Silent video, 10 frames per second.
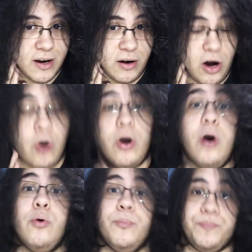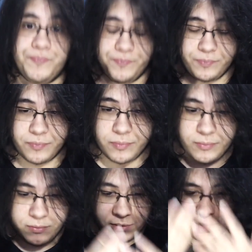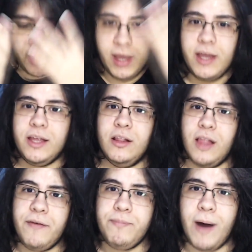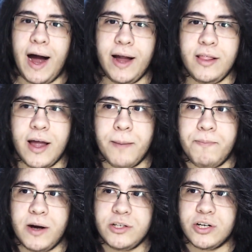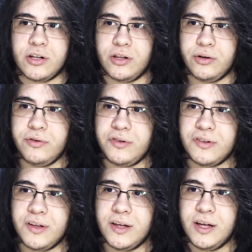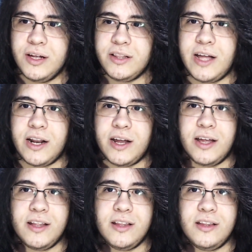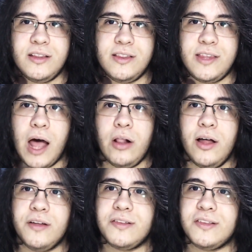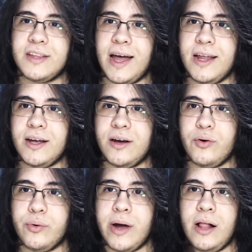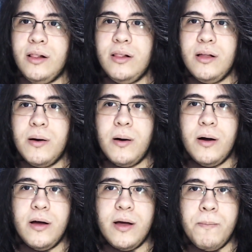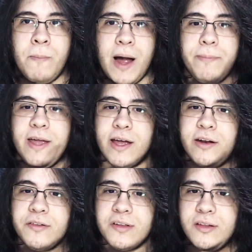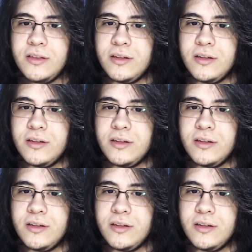Oh! He left behind, like, a bunch of clues that tell us that Will might be innocent.